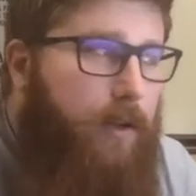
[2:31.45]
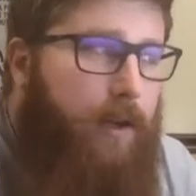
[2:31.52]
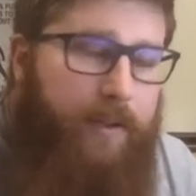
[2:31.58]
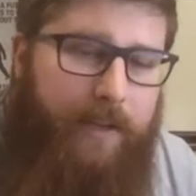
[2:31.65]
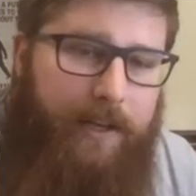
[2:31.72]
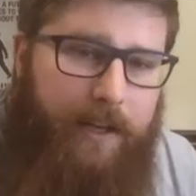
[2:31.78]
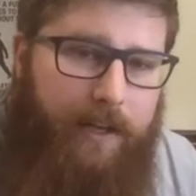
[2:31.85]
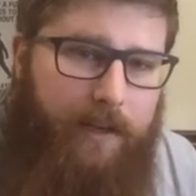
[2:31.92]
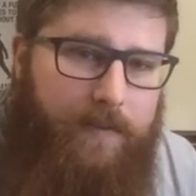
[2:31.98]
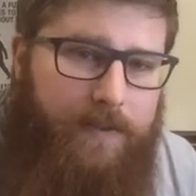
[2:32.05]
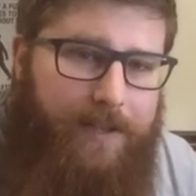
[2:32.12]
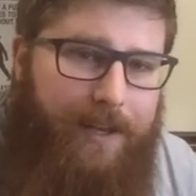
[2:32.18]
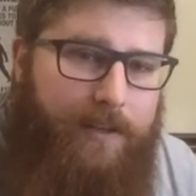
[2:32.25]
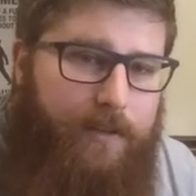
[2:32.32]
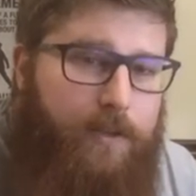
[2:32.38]
on the negative
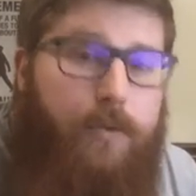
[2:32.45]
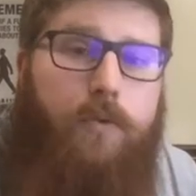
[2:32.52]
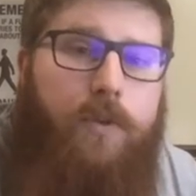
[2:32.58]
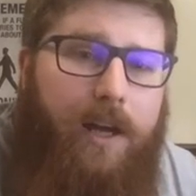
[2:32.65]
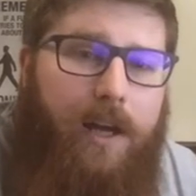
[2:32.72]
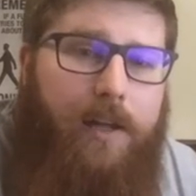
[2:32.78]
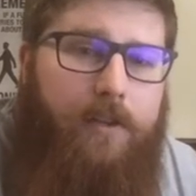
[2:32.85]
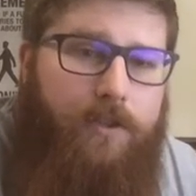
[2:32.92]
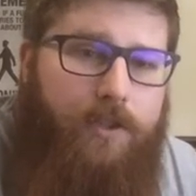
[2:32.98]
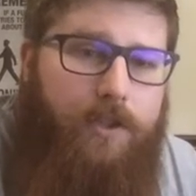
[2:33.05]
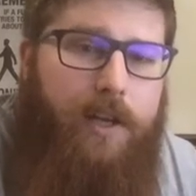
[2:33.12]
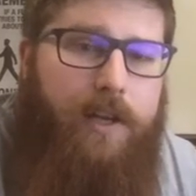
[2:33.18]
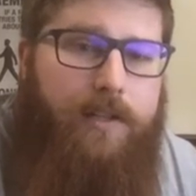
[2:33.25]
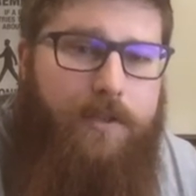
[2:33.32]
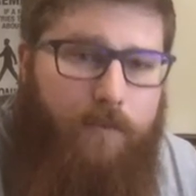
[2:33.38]
side, to not
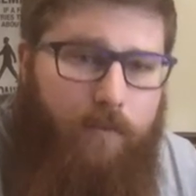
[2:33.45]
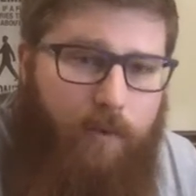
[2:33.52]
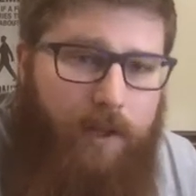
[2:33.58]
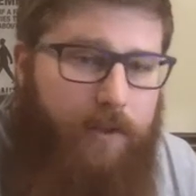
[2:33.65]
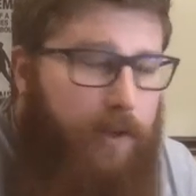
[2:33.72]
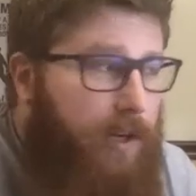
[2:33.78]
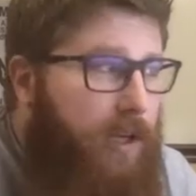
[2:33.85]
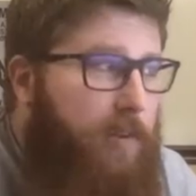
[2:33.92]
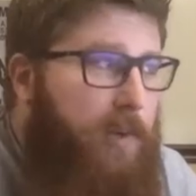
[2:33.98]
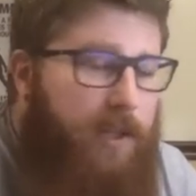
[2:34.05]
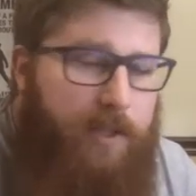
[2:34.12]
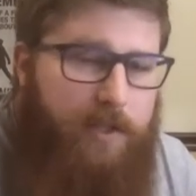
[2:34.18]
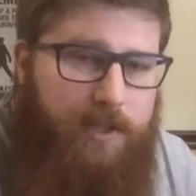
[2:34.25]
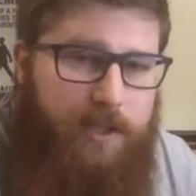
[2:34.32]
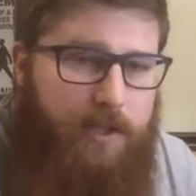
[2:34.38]
just run the argument in
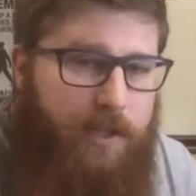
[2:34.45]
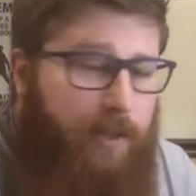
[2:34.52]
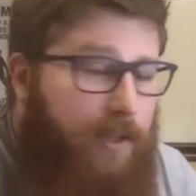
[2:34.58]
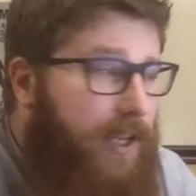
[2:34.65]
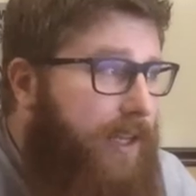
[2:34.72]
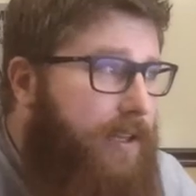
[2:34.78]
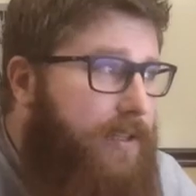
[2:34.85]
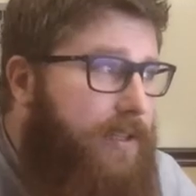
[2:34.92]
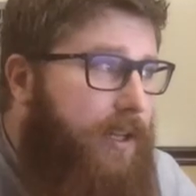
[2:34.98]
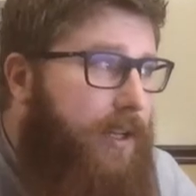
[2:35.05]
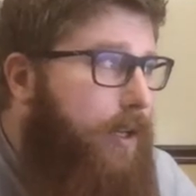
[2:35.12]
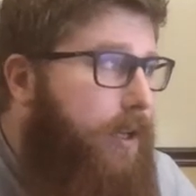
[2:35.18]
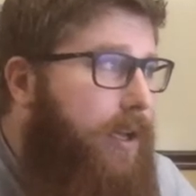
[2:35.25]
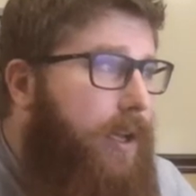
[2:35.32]
the T-shell, like I said.